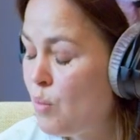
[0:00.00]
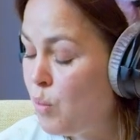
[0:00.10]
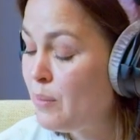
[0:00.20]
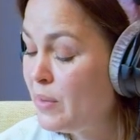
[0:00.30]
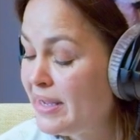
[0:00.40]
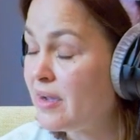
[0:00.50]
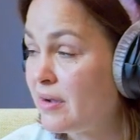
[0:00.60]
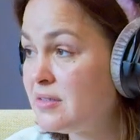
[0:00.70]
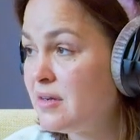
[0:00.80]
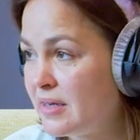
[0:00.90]
when we go,
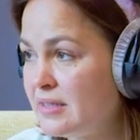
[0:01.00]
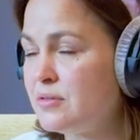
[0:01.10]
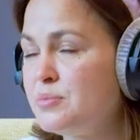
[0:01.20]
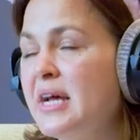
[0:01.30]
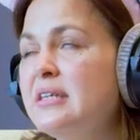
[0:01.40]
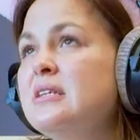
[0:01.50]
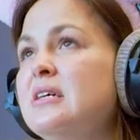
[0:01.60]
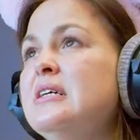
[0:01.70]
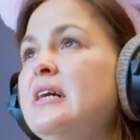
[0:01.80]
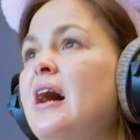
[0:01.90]
because our kids are obsessed,
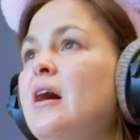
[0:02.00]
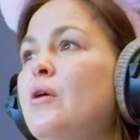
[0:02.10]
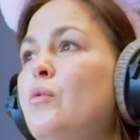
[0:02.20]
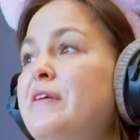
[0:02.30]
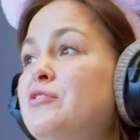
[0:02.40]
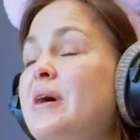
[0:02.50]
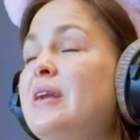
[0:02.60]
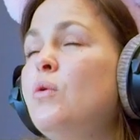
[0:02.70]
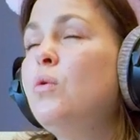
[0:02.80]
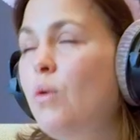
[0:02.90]
we've spent
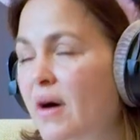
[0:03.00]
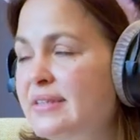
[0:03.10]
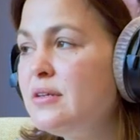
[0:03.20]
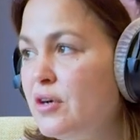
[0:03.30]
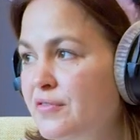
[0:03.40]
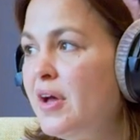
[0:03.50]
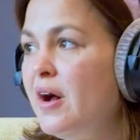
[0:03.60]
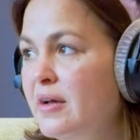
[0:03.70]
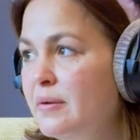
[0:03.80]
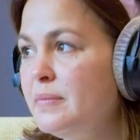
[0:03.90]
quite a lot of
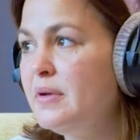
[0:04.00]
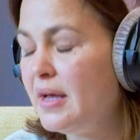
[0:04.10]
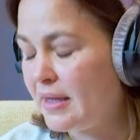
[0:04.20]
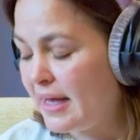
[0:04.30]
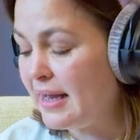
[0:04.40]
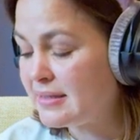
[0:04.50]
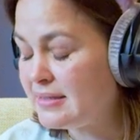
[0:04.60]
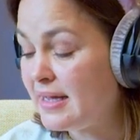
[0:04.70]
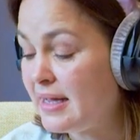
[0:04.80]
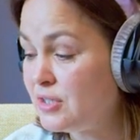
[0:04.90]
time at
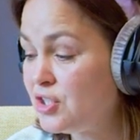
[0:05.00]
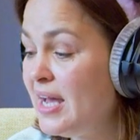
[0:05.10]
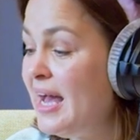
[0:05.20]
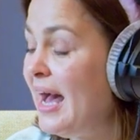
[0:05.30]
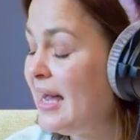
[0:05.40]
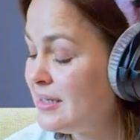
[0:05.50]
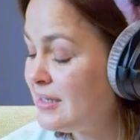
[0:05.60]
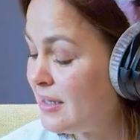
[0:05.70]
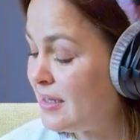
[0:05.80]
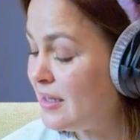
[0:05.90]
Galaxy's Edge, and
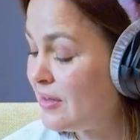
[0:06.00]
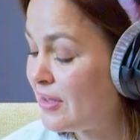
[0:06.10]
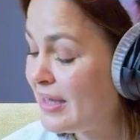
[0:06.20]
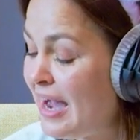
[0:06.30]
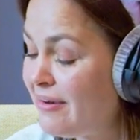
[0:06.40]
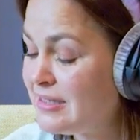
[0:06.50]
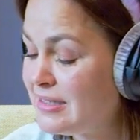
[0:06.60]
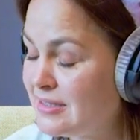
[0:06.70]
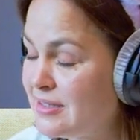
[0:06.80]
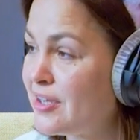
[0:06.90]
the
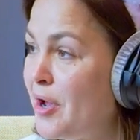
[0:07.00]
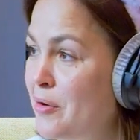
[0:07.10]
characters that go